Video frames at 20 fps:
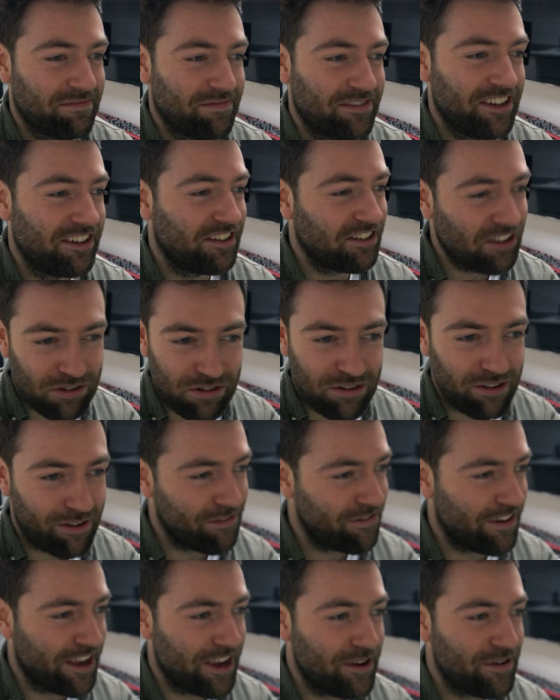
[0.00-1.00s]
She saw a
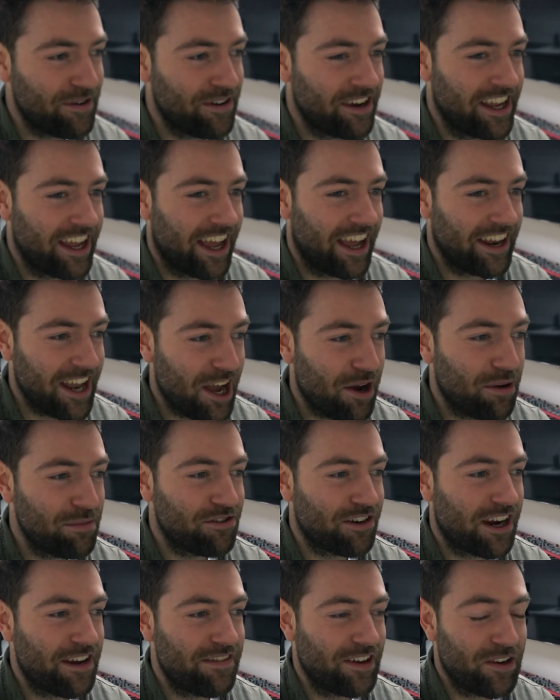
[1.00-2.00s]
review and now
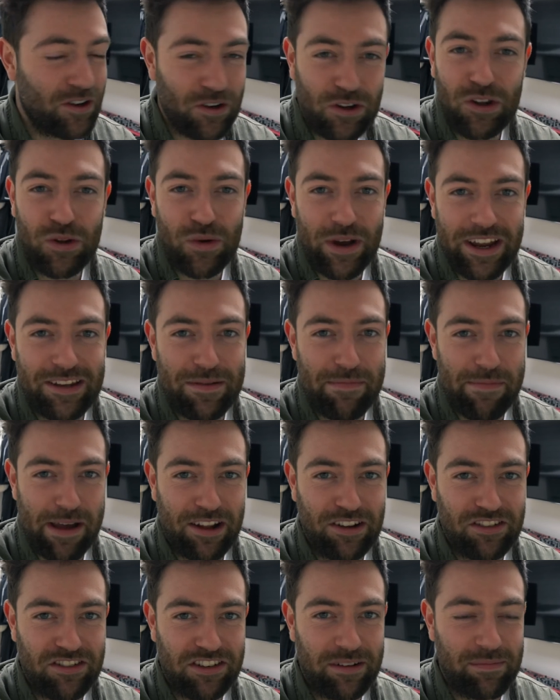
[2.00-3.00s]
I'm driving all the way to
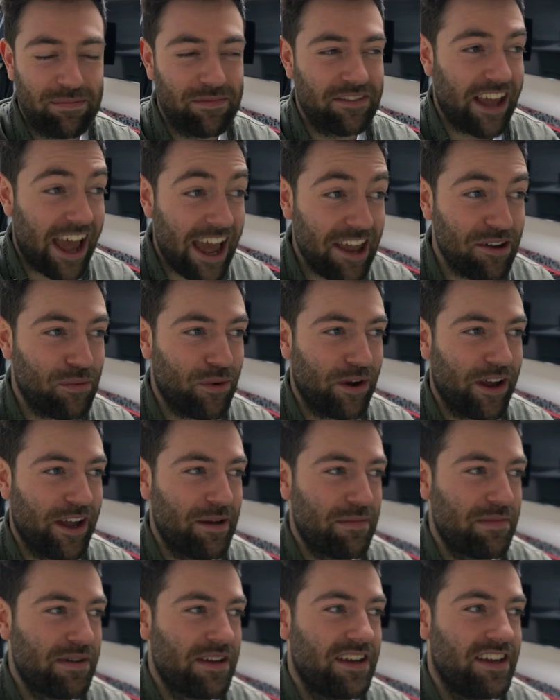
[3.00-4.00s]
Belgium, to
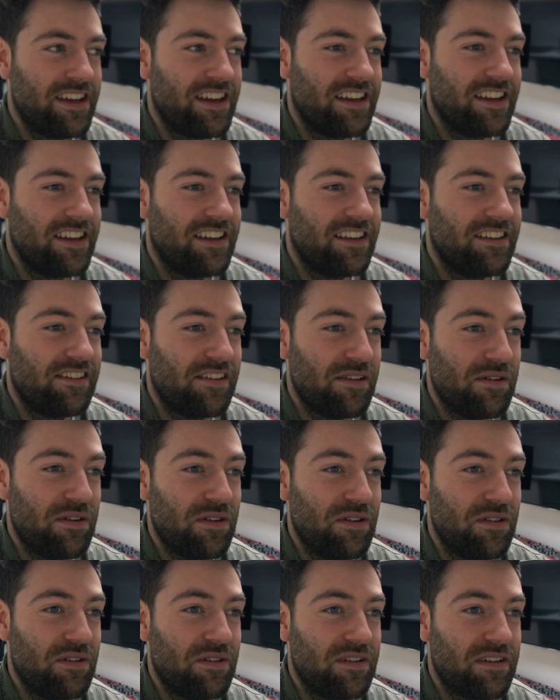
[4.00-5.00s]
Antwerp,
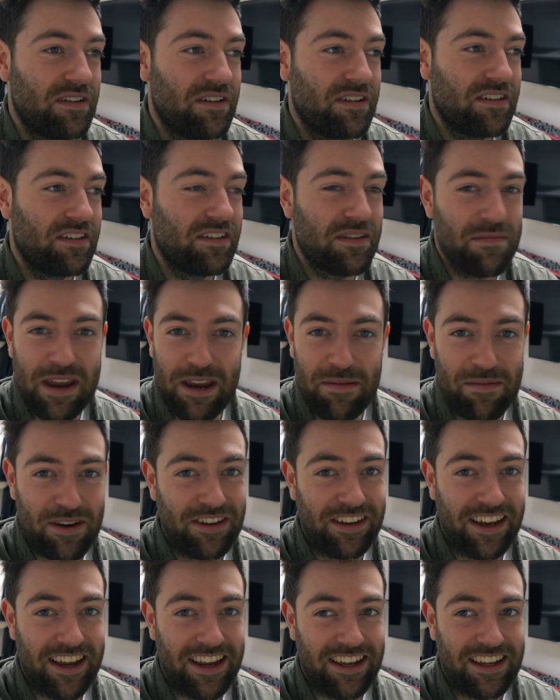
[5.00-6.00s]
to make
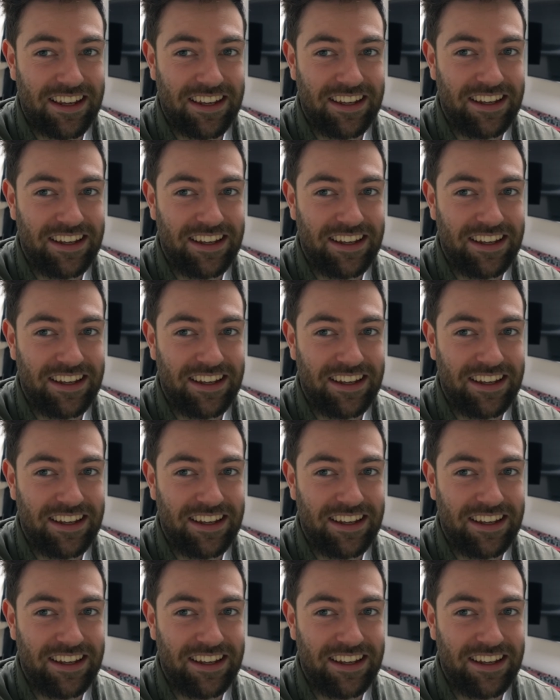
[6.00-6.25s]
music.